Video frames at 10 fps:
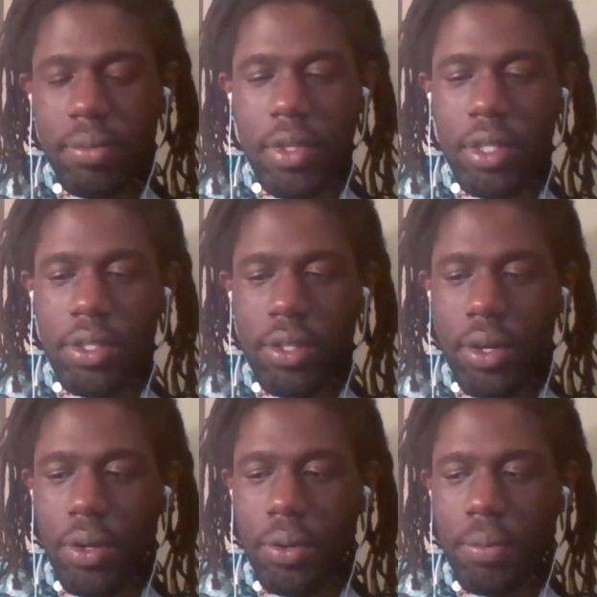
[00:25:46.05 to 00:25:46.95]
And
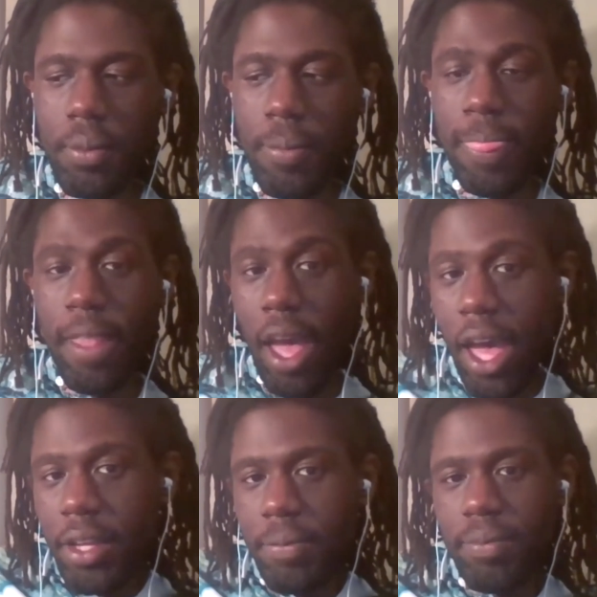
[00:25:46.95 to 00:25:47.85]
so
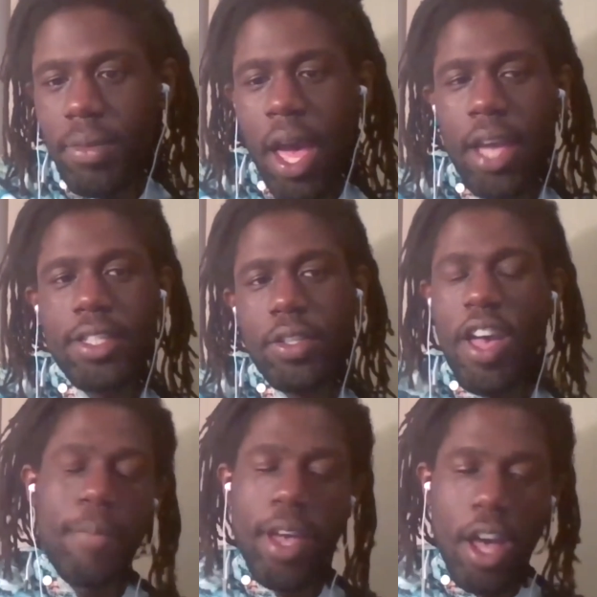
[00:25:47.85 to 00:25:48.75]
I still have
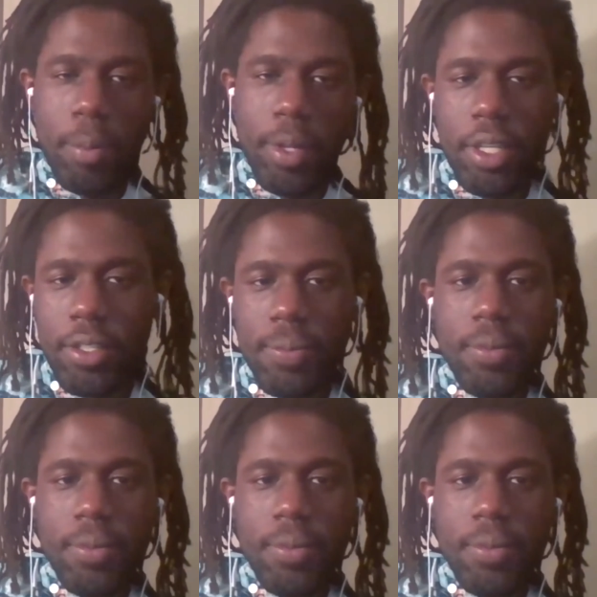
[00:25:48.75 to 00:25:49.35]
my hobbies.